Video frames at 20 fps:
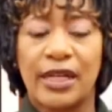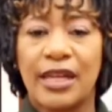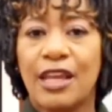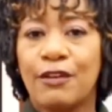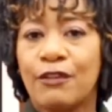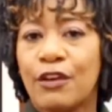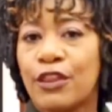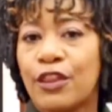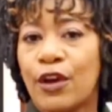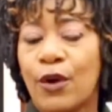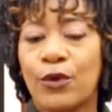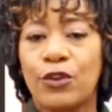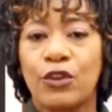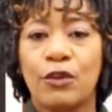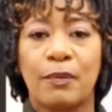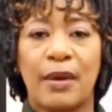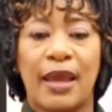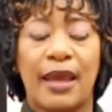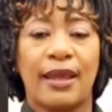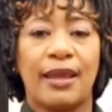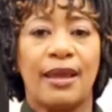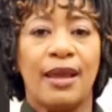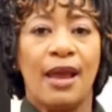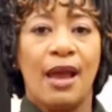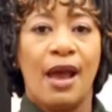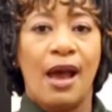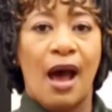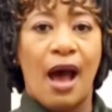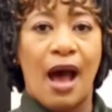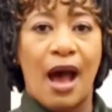And even though you may
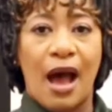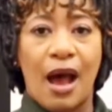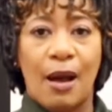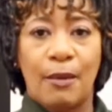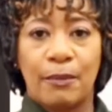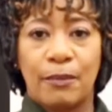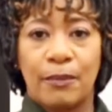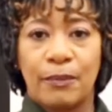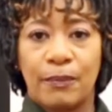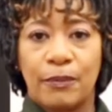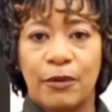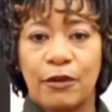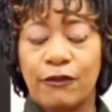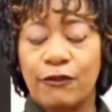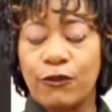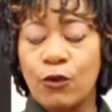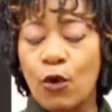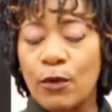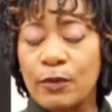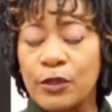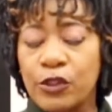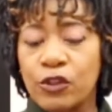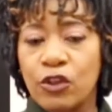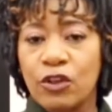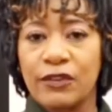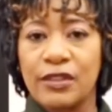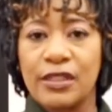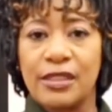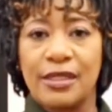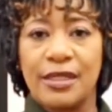um, perform
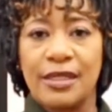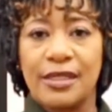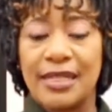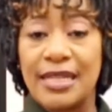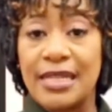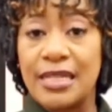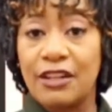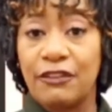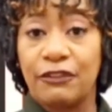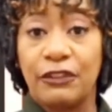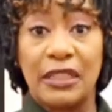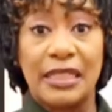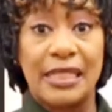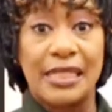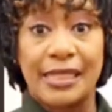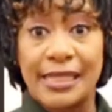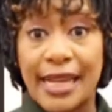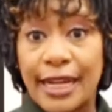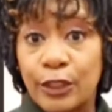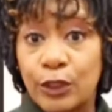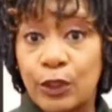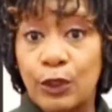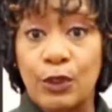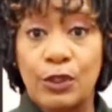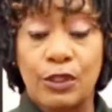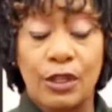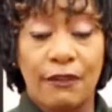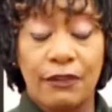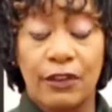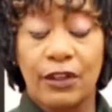services in different
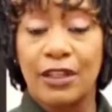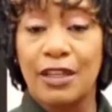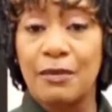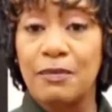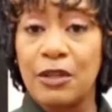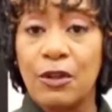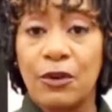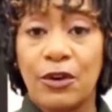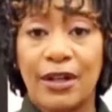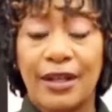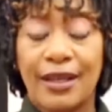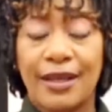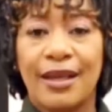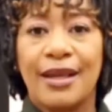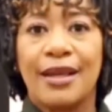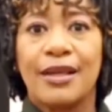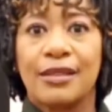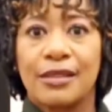sectors of the community,